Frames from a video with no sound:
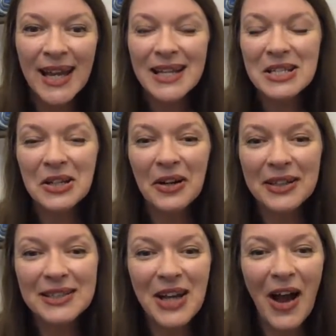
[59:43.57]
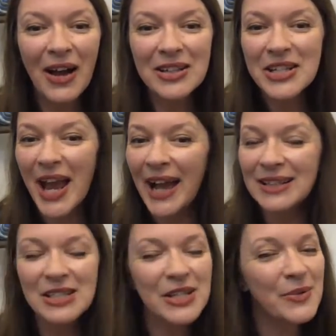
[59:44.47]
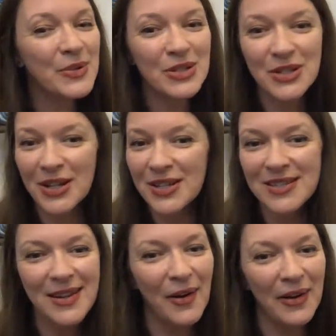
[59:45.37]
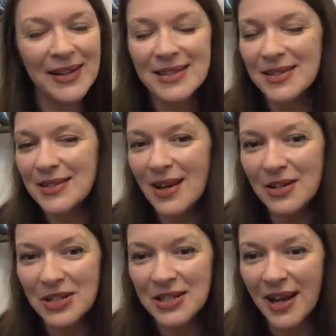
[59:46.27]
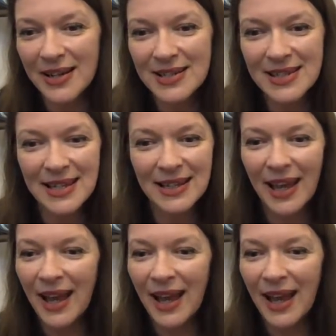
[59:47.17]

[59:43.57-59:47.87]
She got in touch and she was just, it's such a nice thing.